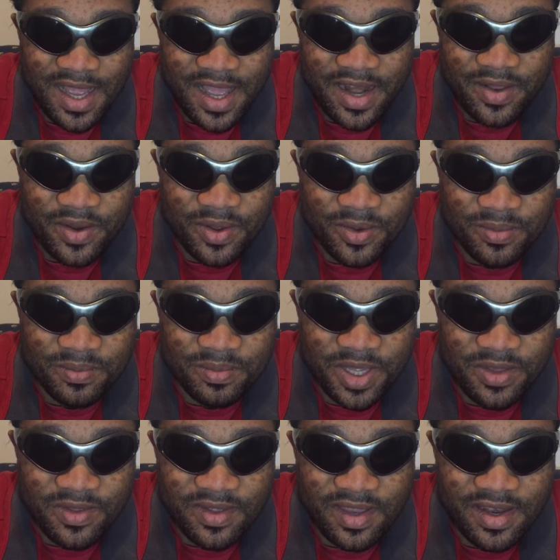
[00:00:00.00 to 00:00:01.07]
don't know.
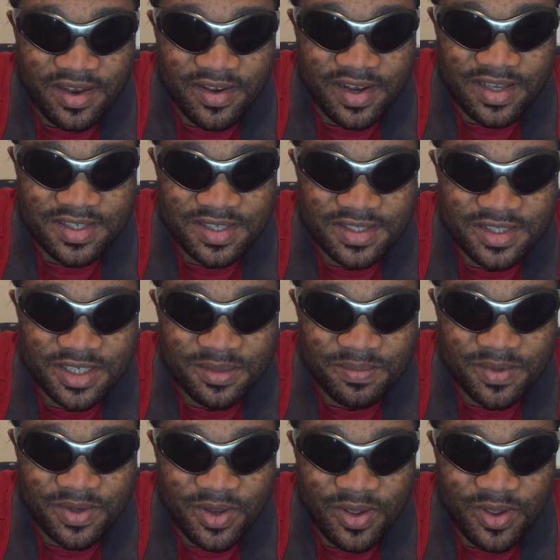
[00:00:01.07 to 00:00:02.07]
But in a relationship,